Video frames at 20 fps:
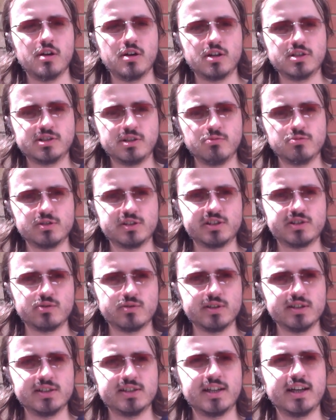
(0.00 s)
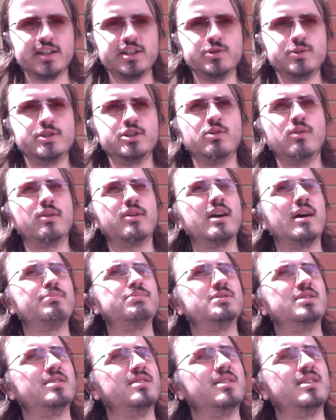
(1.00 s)
because it will disorientate you, and you look up
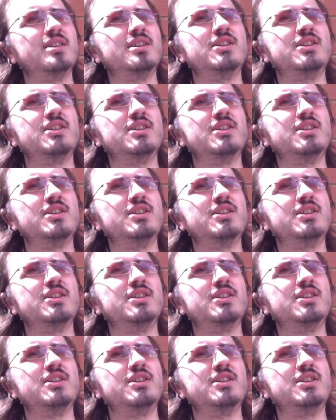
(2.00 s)
and the